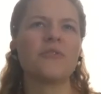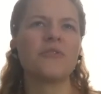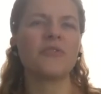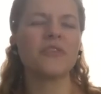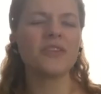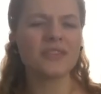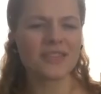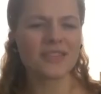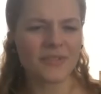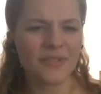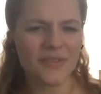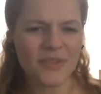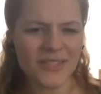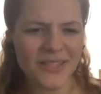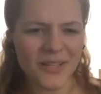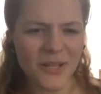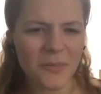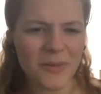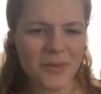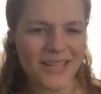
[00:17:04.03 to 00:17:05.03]
it feels a
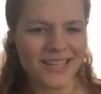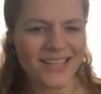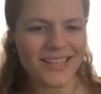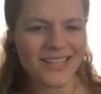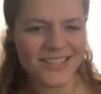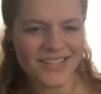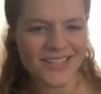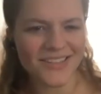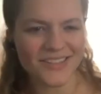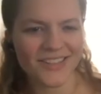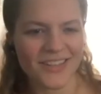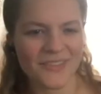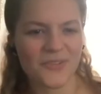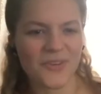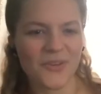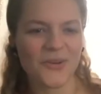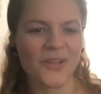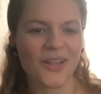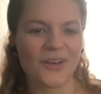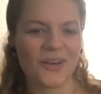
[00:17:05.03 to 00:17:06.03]
little bit easier than
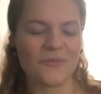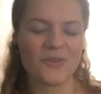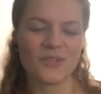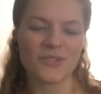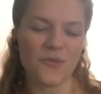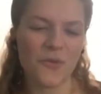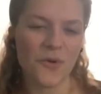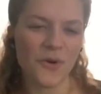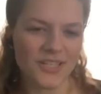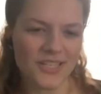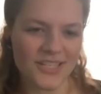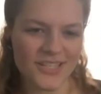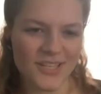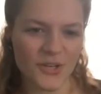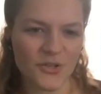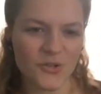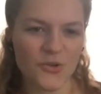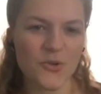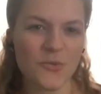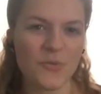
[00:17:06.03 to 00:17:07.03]
viola," which of course it's
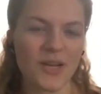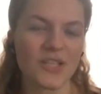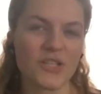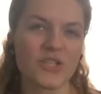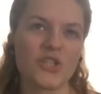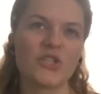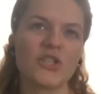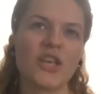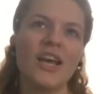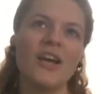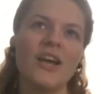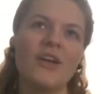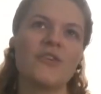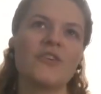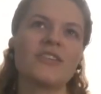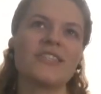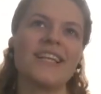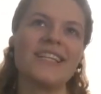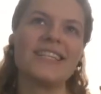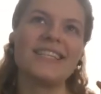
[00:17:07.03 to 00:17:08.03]
not true, but it's just,
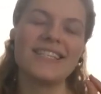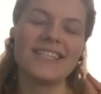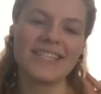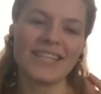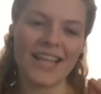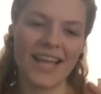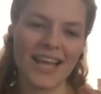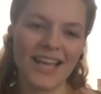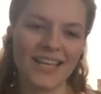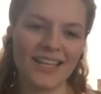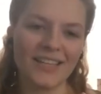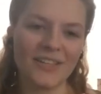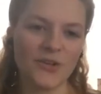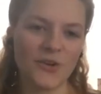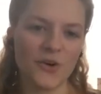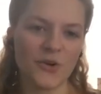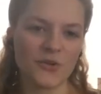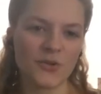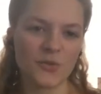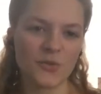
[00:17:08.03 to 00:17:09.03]
there's that slight, you
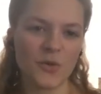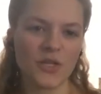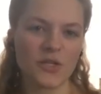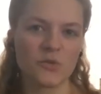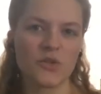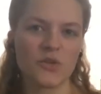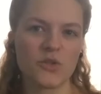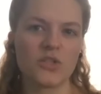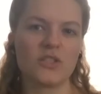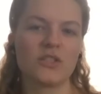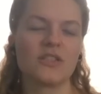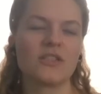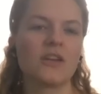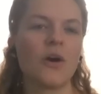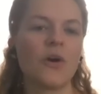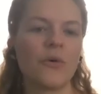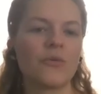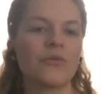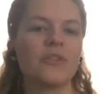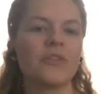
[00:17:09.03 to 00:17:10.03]
know, switch, which is,
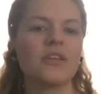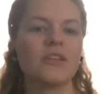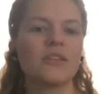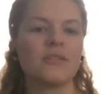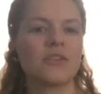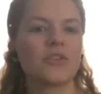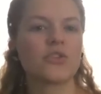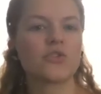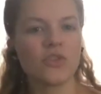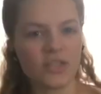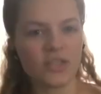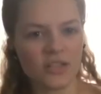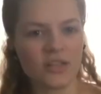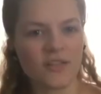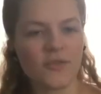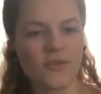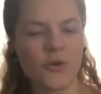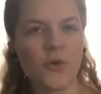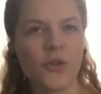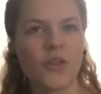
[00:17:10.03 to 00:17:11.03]
oh, the strings on
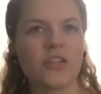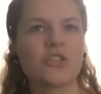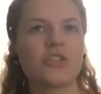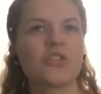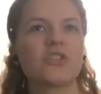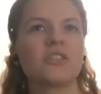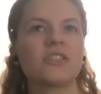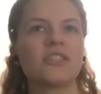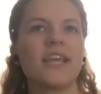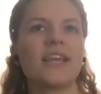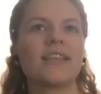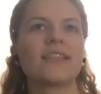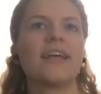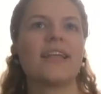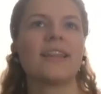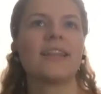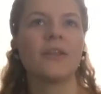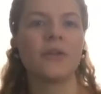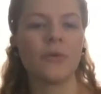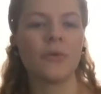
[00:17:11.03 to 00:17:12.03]
the viola just take
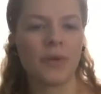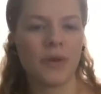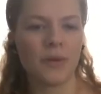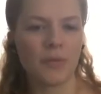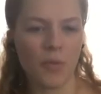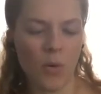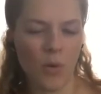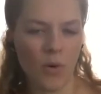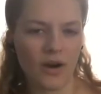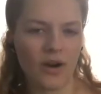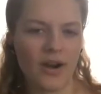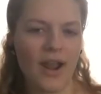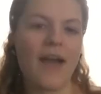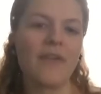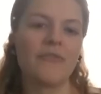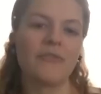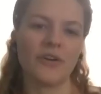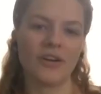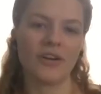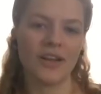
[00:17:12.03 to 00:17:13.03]
that little bit more
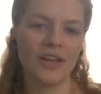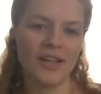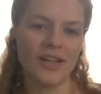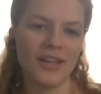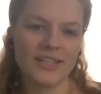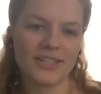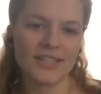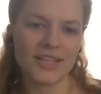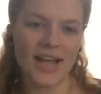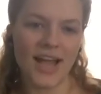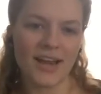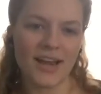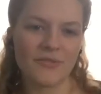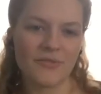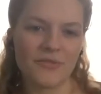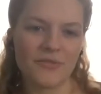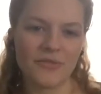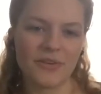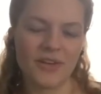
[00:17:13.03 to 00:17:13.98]
effort to kind of,